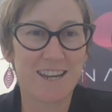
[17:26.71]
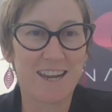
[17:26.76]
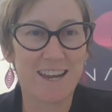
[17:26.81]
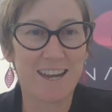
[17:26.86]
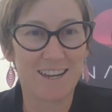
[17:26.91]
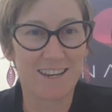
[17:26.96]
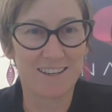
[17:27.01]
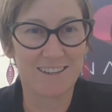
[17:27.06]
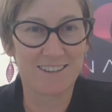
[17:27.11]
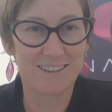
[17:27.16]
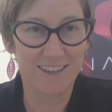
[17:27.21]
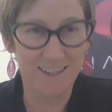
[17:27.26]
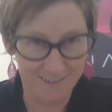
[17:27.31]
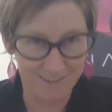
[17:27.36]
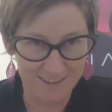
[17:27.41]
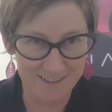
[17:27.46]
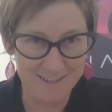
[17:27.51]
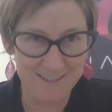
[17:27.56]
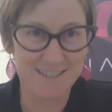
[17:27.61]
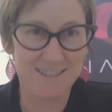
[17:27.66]
And
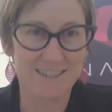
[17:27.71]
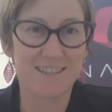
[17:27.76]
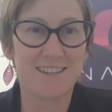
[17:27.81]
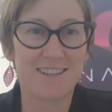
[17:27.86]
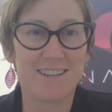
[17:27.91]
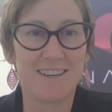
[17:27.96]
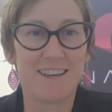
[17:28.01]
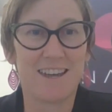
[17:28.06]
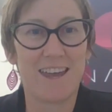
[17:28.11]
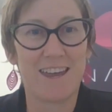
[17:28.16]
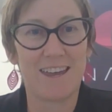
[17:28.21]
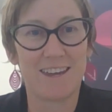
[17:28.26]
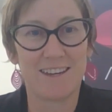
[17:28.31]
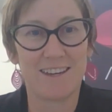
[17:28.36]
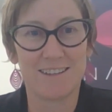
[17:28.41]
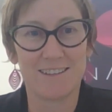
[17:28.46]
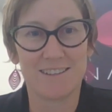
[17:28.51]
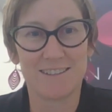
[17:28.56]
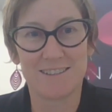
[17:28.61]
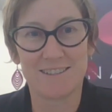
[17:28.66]
Lindsay.
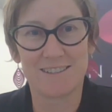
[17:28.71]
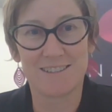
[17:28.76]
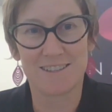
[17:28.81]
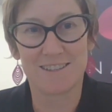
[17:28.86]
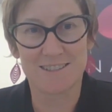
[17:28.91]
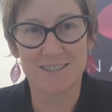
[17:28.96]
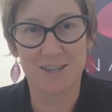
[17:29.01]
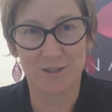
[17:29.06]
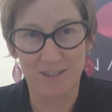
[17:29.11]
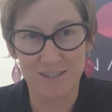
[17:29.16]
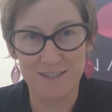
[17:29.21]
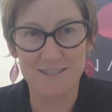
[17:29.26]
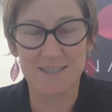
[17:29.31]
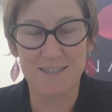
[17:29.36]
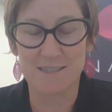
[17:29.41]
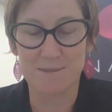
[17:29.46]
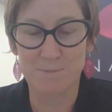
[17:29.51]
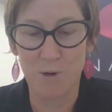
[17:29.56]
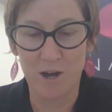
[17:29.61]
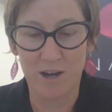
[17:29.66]
And so
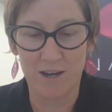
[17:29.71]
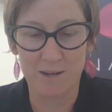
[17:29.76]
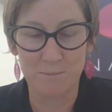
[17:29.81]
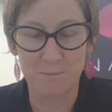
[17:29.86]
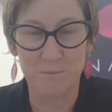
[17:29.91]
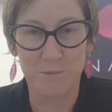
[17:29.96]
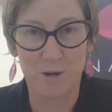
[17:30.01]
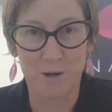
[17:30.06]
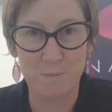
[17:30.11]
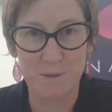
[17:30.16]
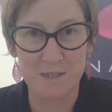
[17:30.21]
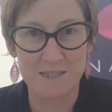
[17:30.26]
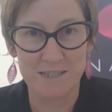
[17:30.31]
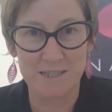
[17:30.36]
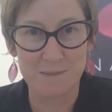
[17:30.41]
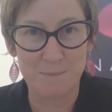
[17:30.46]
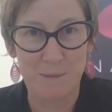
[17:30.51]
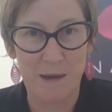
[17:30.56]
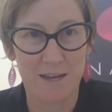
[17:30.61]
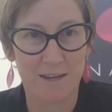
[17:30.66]
Lindsay's my
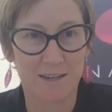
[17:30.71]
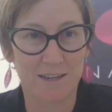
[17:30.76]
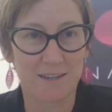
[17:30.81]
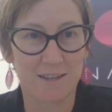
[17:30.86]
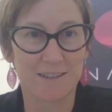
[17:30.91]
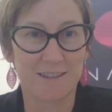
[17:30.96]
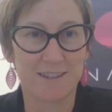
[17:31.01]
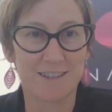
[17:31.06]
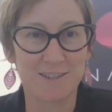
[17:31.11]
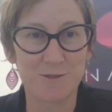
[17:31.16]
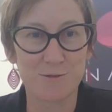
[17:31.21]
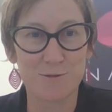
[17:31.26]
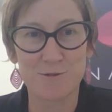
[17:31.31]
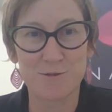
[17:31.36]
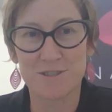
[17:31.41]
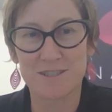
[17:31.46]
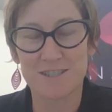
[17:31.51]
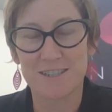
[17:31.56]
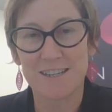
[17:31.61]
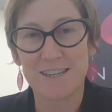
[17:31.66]
business partner in
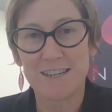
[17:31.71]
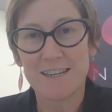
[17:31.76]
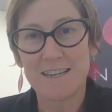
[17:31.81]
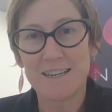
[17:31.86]
Naut.